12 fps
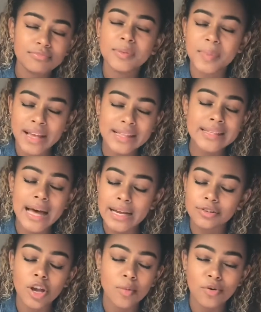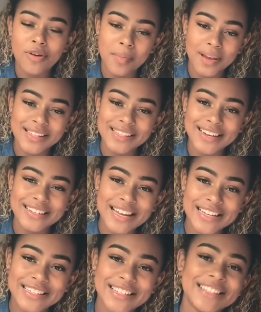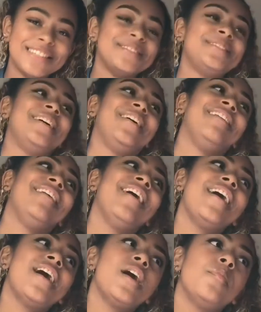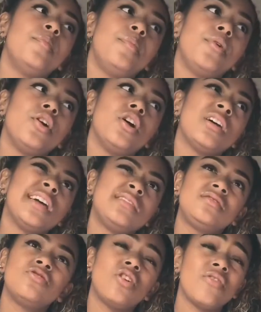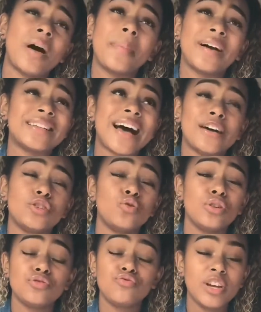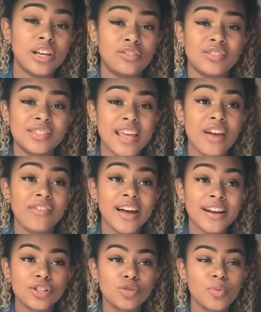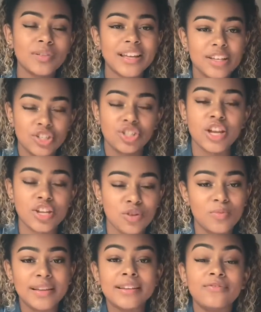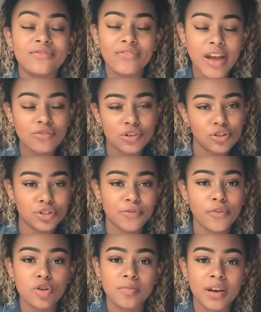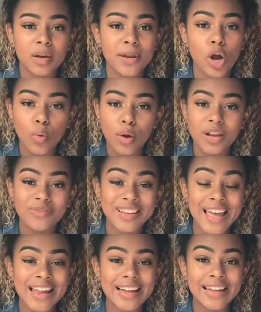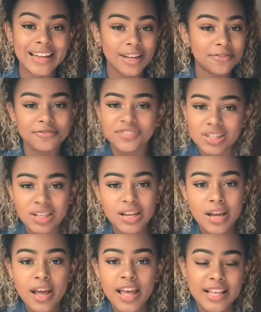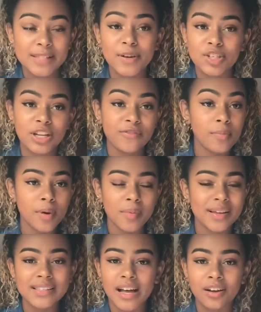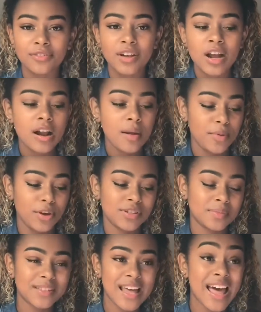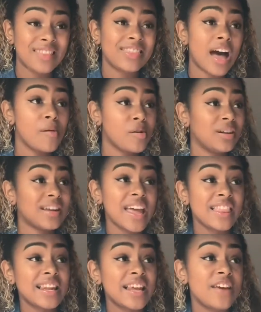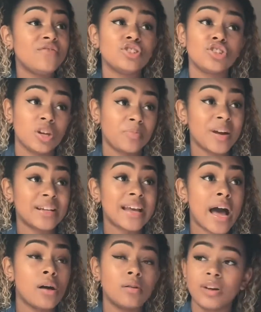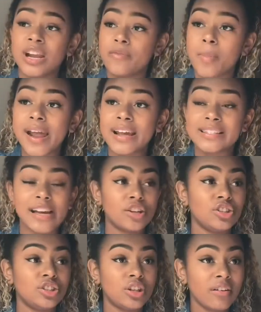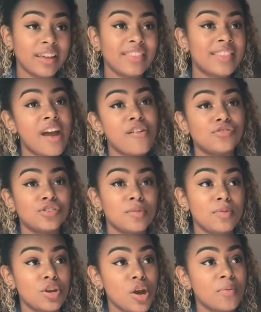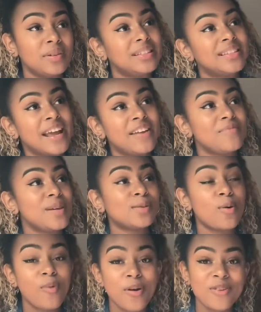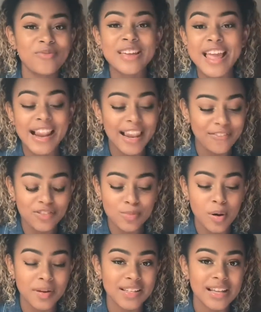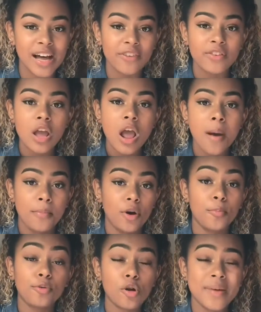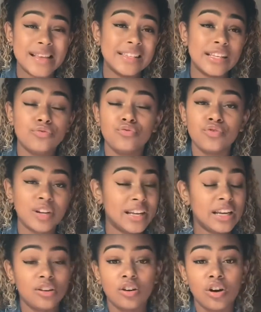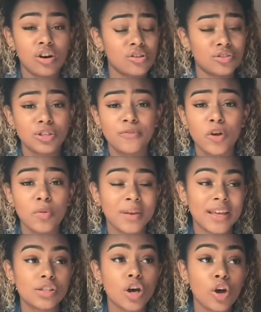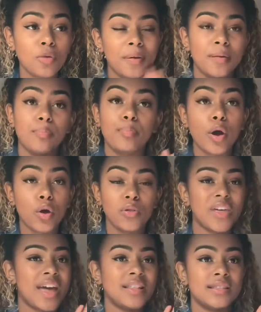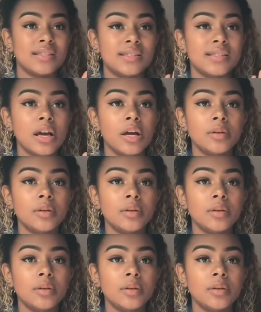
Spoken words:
A bit sad, no more Emily Sandé to listen to, but it's not that bad at all. It's really not scary. And as someone that is genuinely very claustrophobic, I mean, I won't even get in a lift, especially if I'm by myself, because I'm scared that I'm going to get in the lift, it's going to break down, I'm going to have a panic attack and die in there, and there's going to be no one to save me, so I won't even get in lifts by myself. But I promise it is really not claustrophobic. It's open both ends.